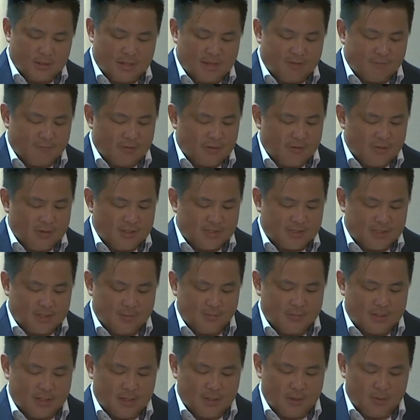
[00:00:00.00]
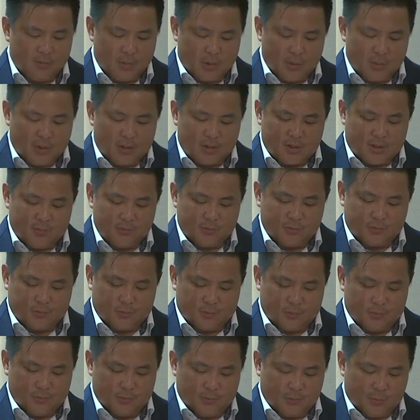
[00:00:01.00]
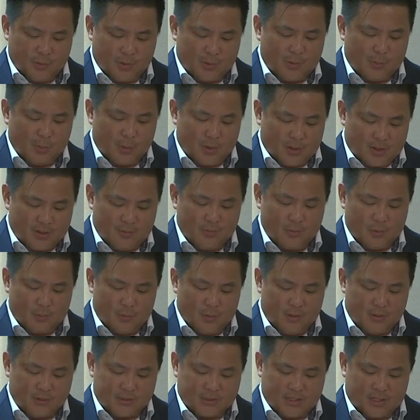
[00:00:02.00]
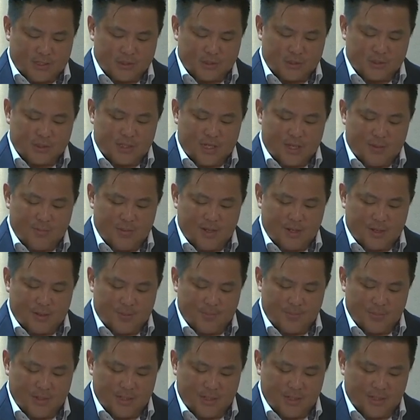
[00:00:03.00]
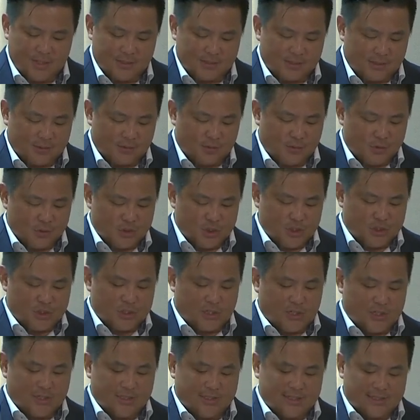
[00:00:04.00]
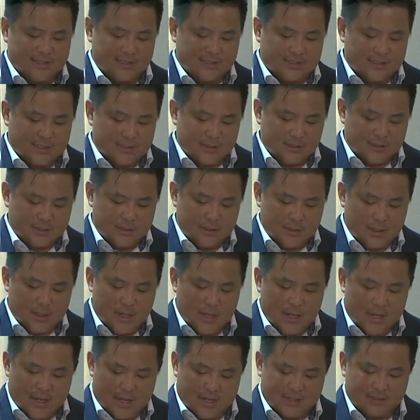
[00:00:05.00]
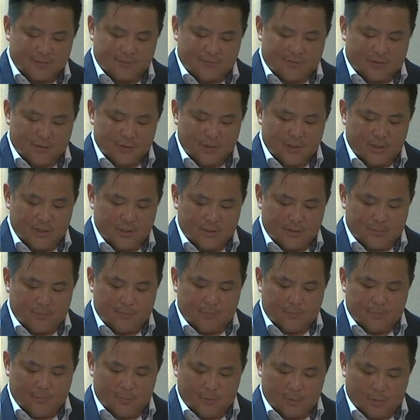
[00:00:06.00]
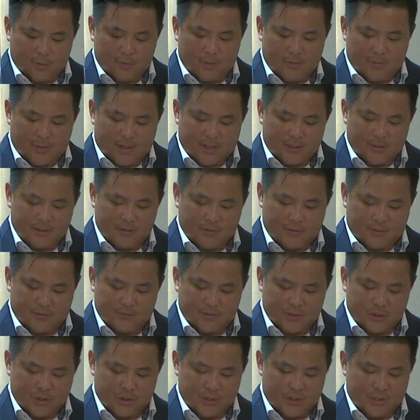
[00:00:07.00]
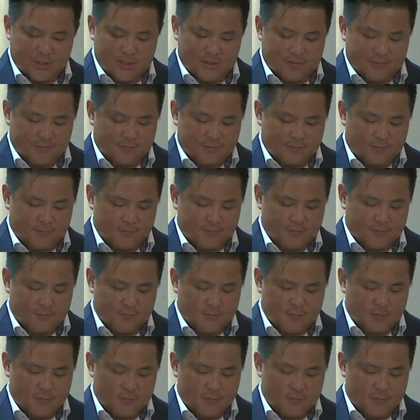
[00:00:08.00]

That very same day, we welcome the world's largest gaming company and technology giant Tencent as a founding global partner of the GEF.